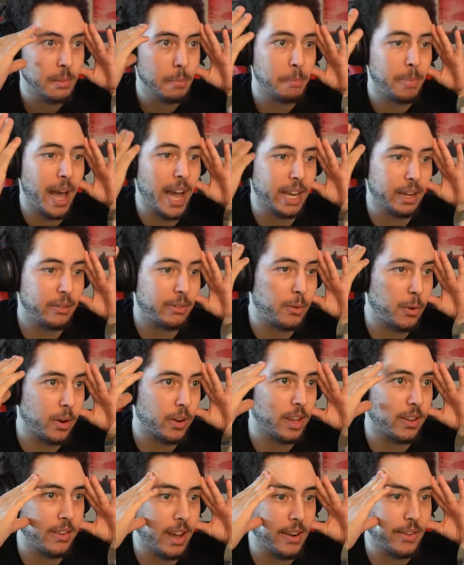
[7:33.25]
back and
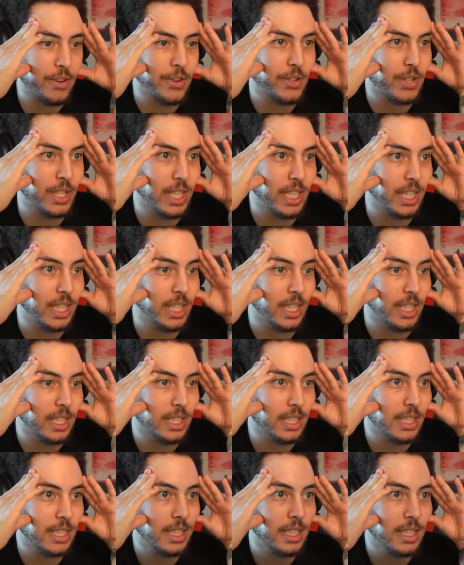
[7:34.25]
forth I've ever seen in
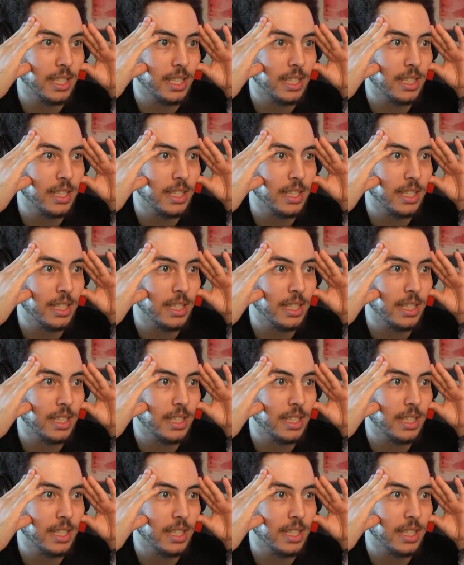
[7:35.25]
this.